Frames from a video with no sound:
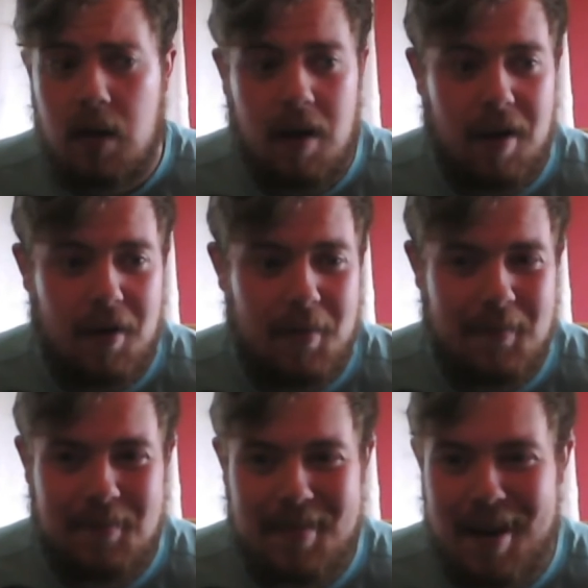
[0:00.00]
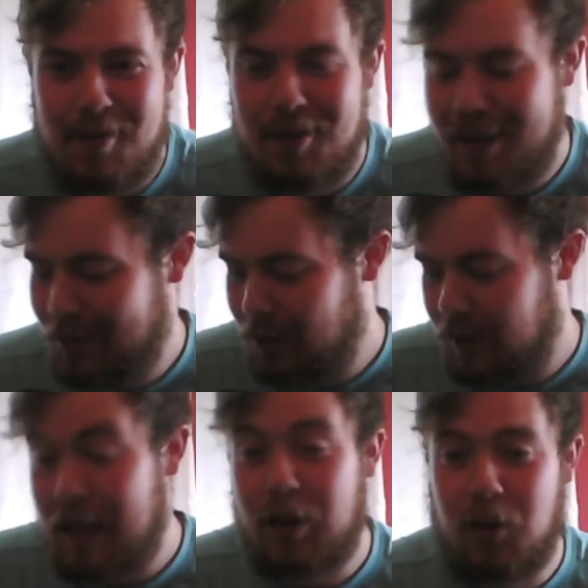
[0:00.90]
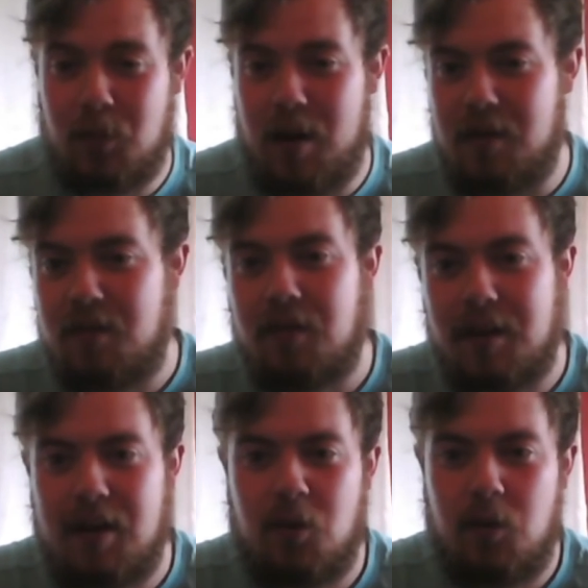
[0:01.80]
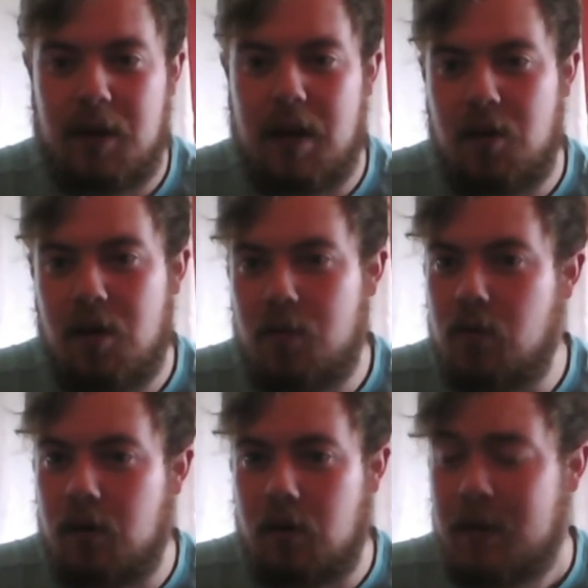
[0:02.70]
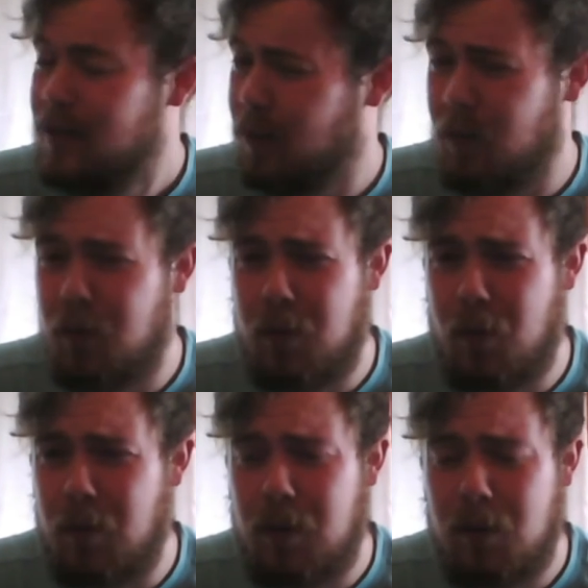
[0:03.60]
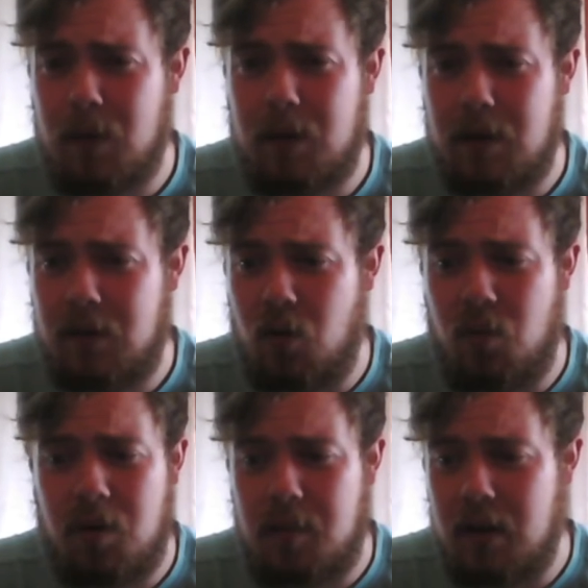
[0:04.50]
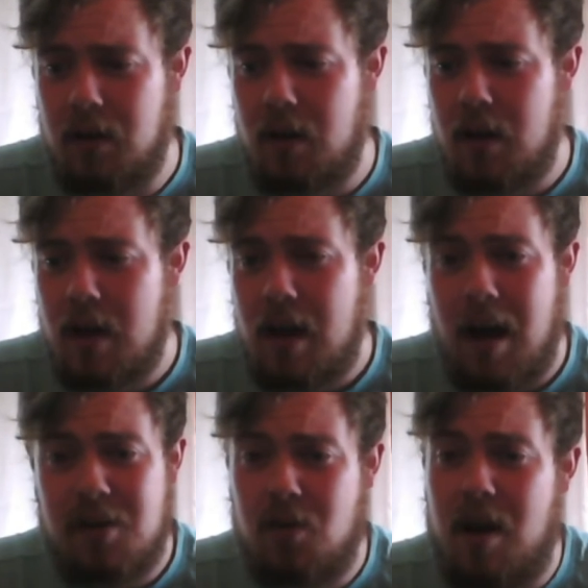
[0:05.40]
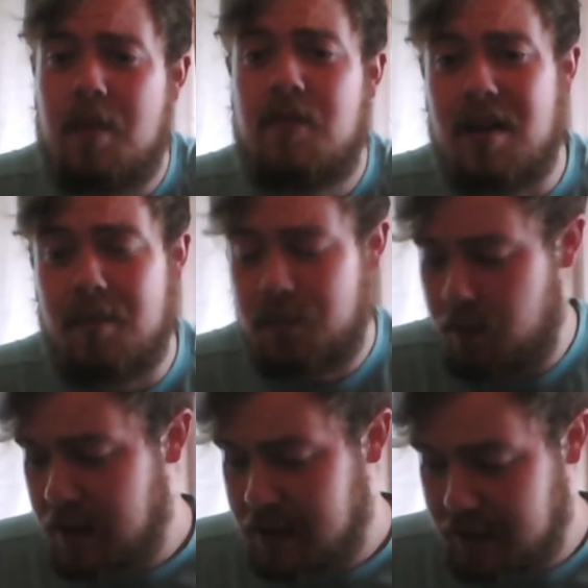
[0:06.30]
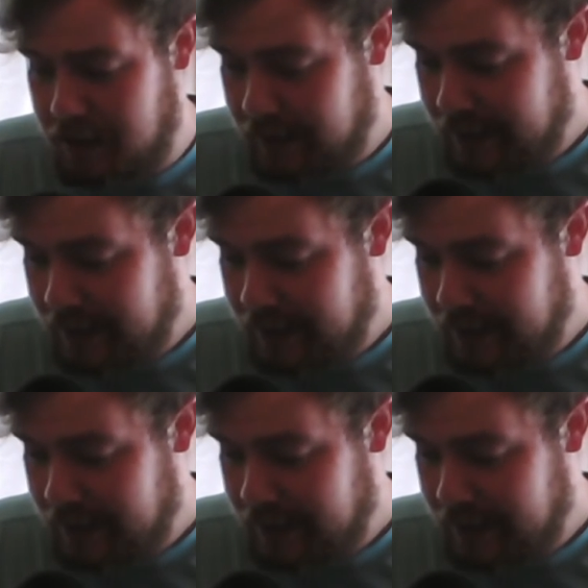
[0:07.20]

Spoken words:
That would look. It looked painful, and it again a move that makes you go, "Whoa, I don't want to be in." I do not envy him, basically.